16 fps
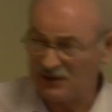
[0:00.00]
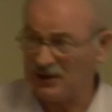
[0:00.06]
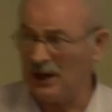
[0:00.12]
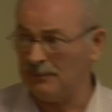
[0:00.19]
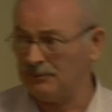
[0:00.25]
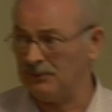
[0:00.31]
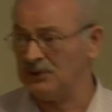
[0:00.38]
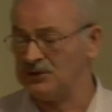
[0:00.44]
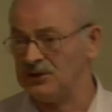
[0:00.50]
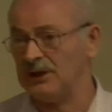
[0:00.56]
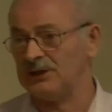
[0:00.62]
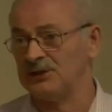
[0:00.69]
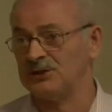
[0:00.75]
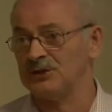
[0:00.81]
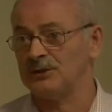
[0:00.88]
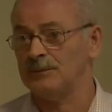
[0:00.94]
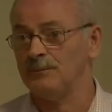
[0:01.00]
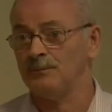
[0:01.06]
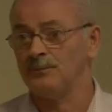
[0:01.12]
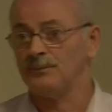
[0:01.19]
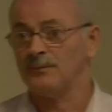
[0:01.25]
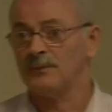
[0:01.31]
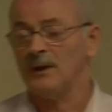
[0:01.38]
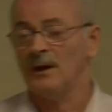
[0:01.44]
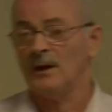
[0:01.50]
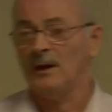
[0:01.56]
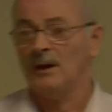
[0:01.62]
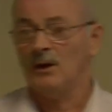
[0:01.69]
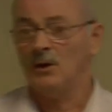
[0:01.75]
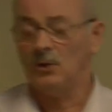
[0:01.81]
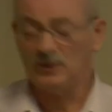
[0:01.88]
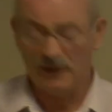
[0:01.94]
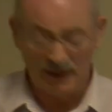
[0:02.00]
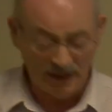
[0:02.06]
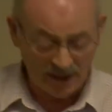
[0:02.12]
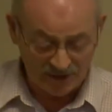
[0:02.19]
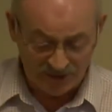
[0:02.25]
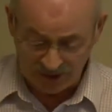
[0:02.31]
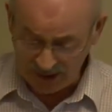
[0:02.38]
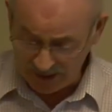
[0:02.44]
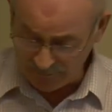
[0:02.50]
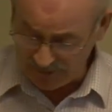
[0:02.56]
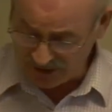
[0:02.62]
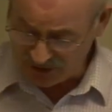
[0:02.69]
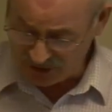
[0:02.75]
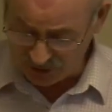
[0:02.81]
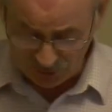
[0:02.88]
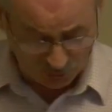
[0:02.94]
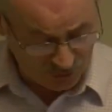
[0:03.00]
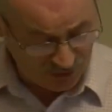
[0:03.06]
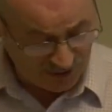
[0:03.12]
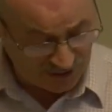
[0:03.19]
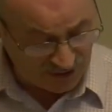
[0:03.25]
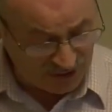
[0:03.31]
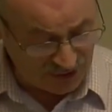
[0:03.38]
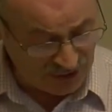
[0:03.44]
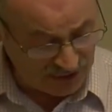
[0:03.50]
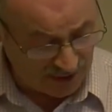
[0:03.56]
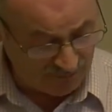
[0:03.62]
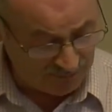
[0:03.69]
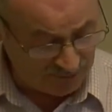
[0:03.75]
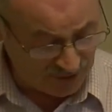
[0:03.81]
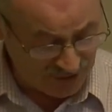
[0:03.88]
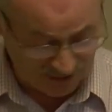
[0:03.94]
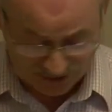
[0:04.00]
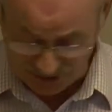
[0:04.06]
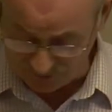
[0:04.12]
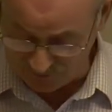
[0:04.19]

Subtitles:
chapter 6. Okay, Isaiah mentioned those things in chapter 6